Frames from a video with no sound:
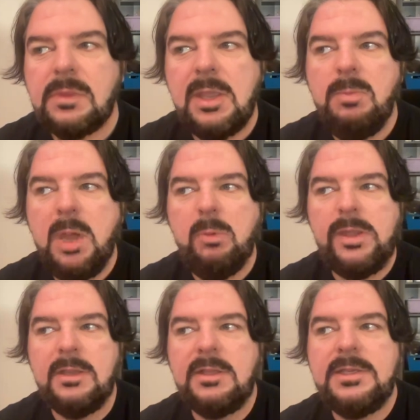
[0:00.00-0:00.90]
but
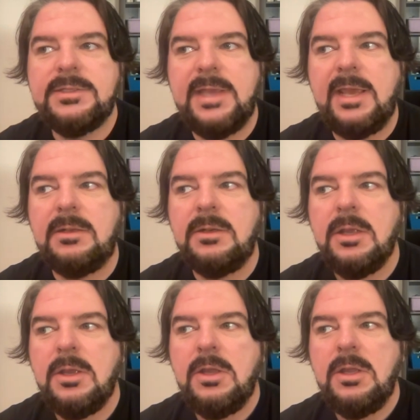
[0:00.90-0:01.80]
we at least had
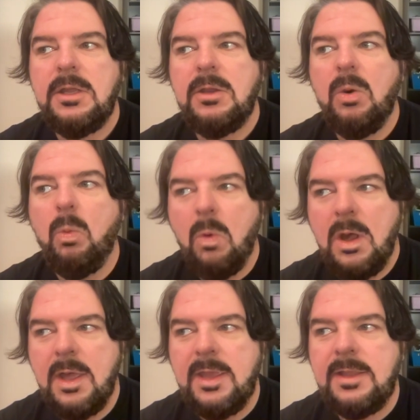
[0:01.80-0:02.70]

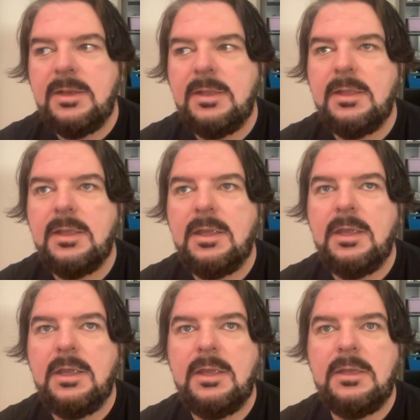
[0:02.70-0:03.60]
won
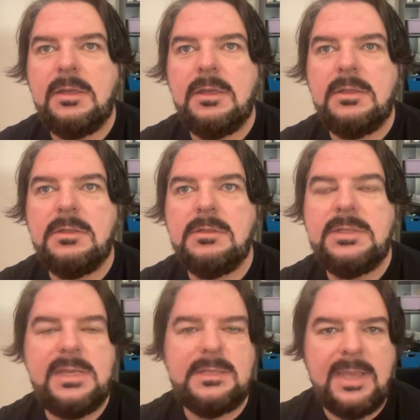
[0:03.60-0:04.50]

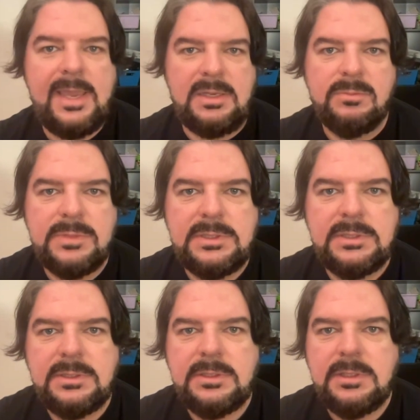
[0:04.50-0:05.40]
10
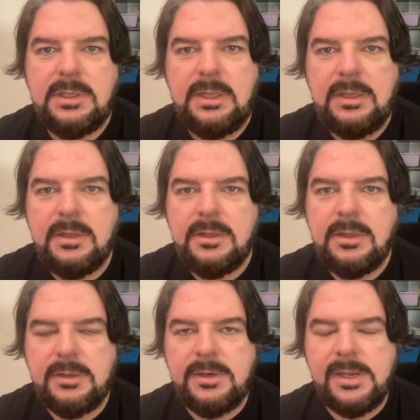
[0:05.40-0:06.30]
games
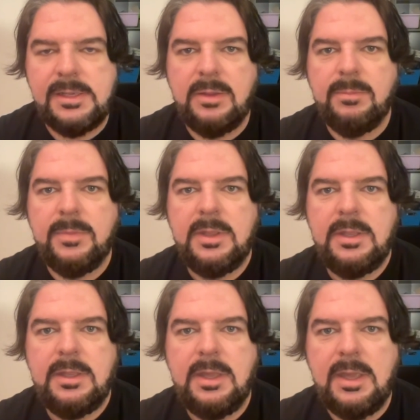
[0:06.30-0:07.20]
under him.
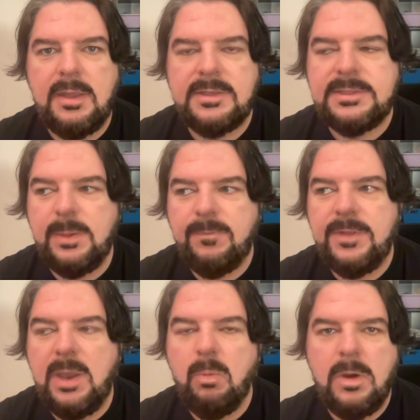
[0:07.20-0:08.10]
Except
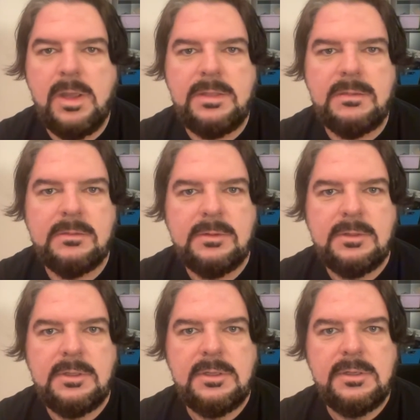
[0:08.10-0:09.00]
for that one
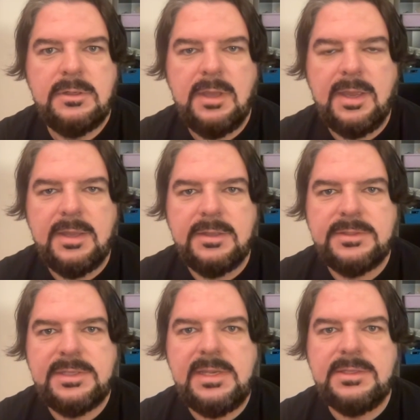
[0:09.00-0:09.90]

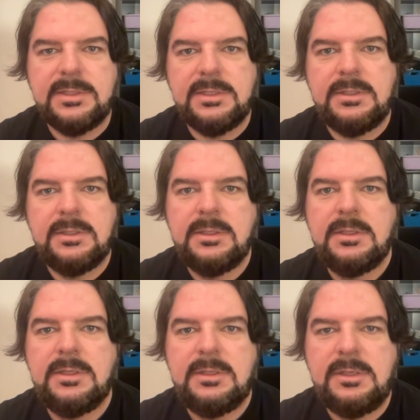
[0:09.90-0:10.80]
season,
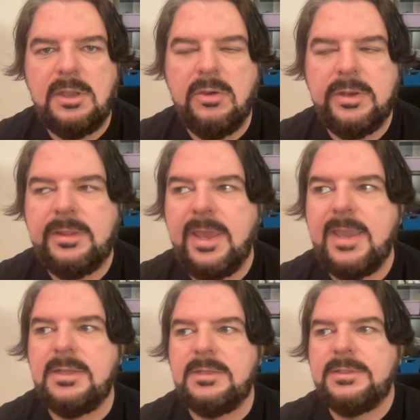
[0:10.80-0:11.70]
you know, in the
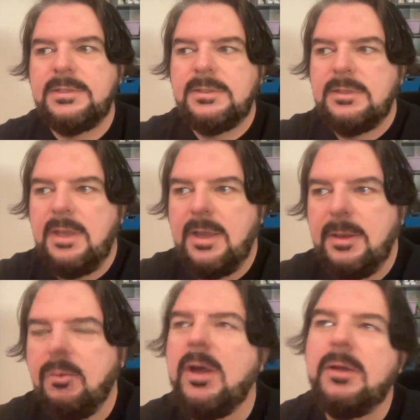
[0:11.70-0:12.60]
80s.
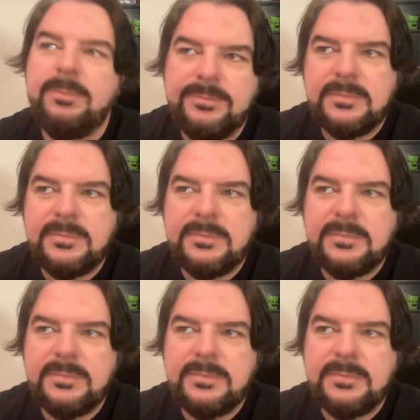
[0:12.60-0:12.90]
Well,